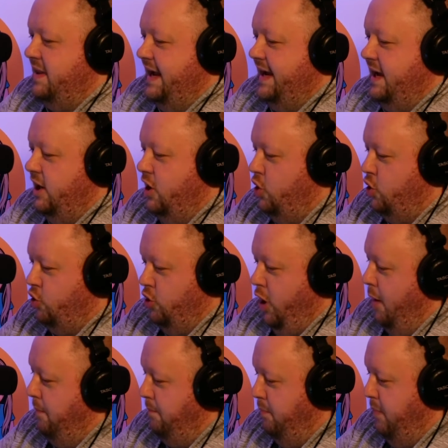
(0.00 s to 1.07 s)
like a,
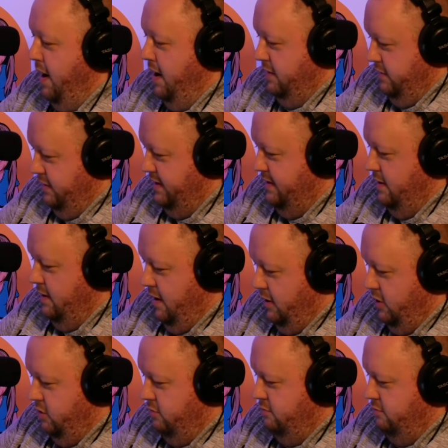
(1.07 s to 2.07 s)
a, a, a